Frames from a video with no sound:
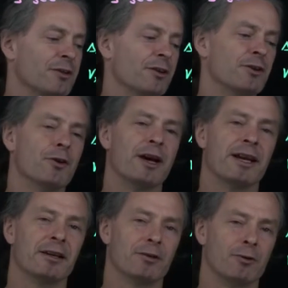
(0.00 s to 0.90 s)
There are no
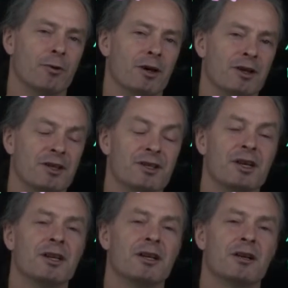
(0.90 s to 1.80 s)
angular quantities
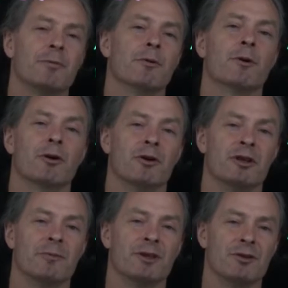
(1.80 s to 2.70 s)
in here, but we're going
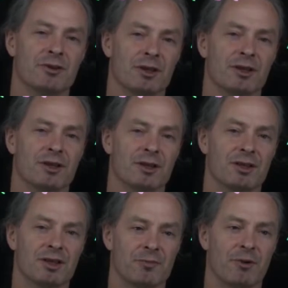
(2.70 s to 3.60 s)
to be using this in
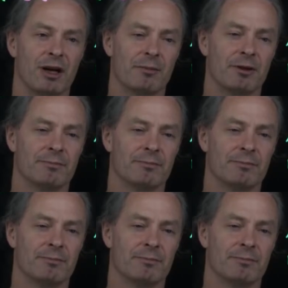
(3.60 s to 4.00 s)
this problem.